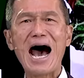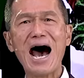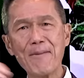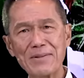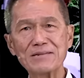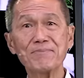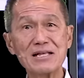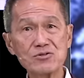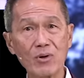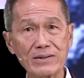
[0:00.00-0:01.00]
Habit
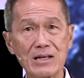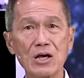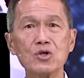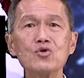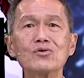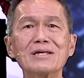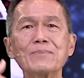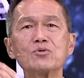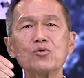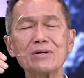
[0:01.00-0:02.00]
means what? You
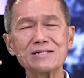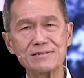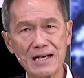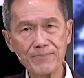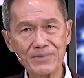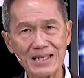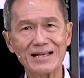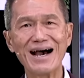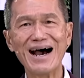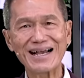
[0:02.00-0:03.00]
keep doing
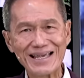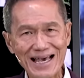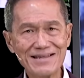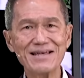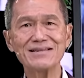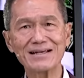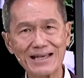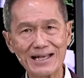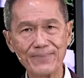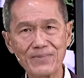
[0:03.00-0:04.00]
something again and
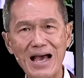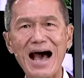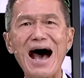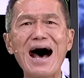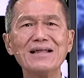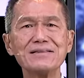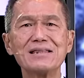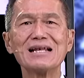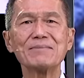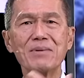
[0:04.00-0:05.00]
again
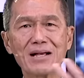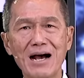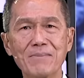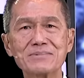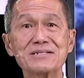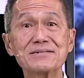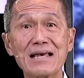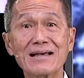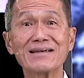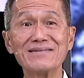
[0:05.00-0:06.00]
until it becomes
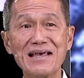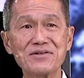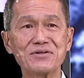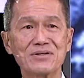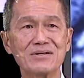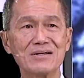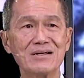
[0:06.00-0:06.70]
second nature.